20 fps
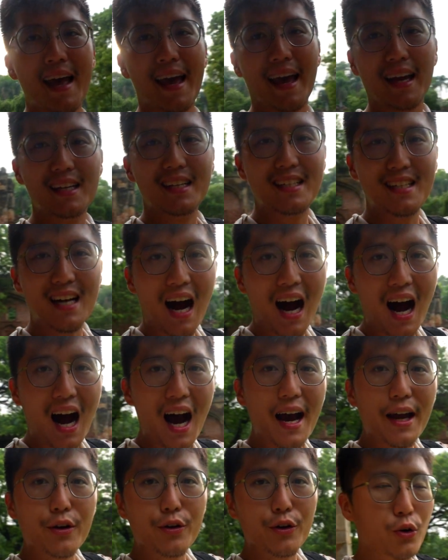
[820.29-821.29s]

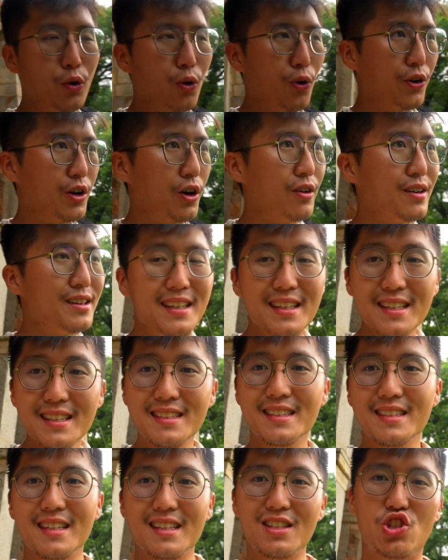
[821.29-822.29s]
entire courtyard.
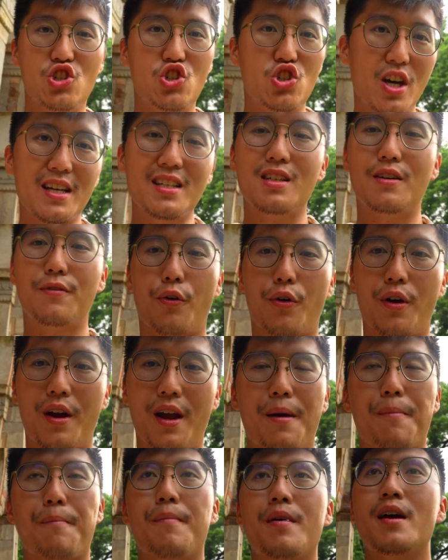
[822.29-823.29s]
This is just for
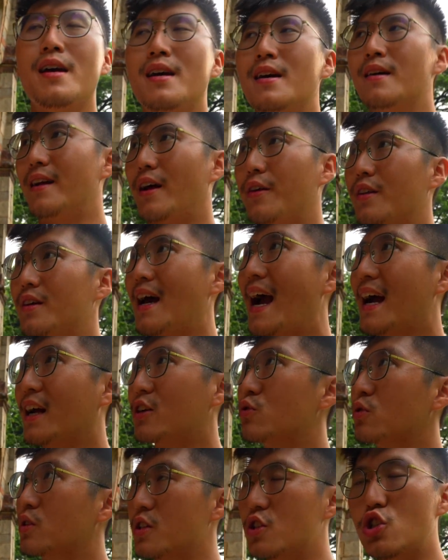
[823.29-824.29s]
him. Now, the
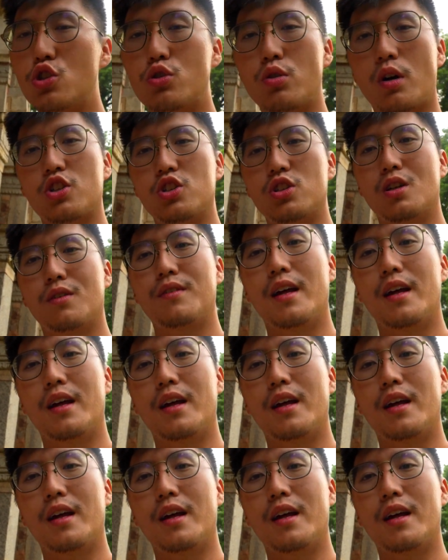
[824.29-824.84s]
actual construction of